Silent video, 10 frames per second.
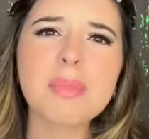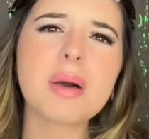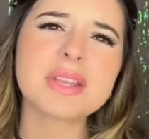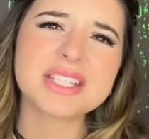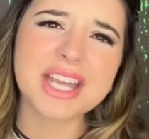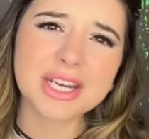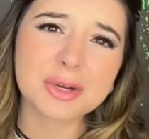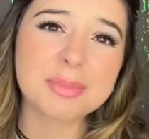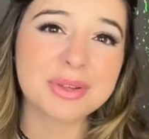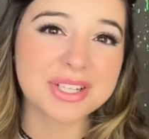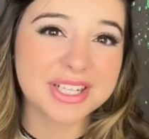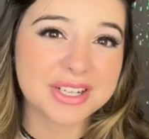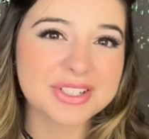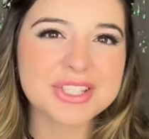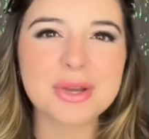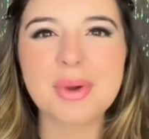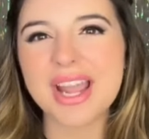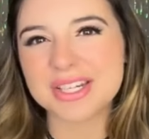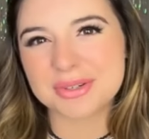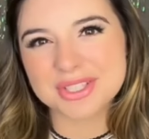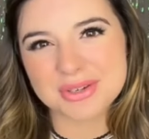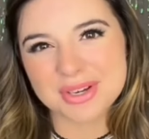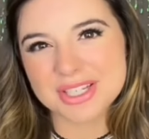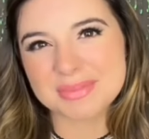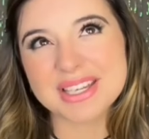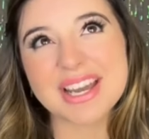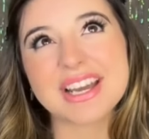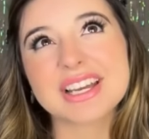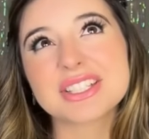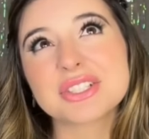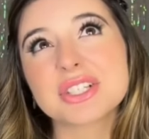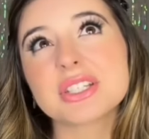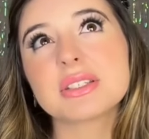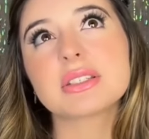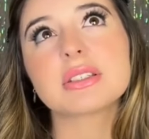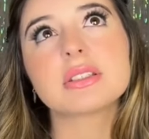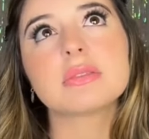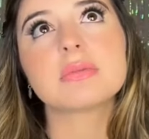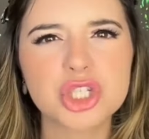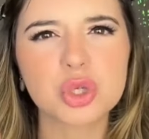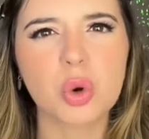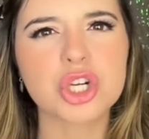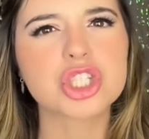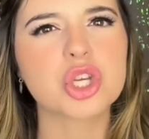Mommy and Daddy are billionaires, so I know it's going to be 100 score